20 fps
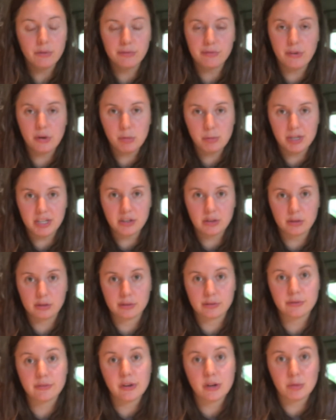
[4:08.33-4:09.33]
Phobic or
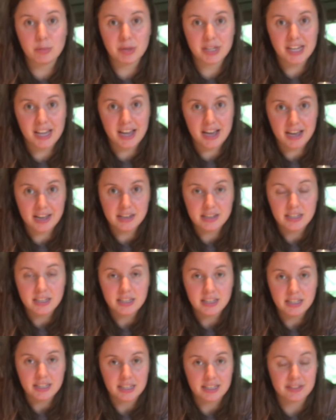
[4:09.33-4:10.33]
phobia
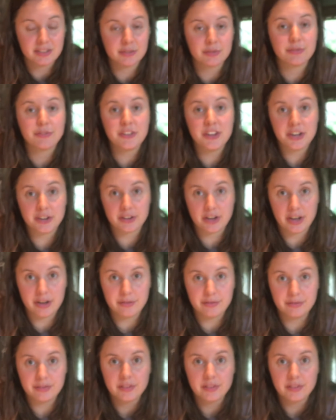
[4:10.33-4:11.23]
is a fear of.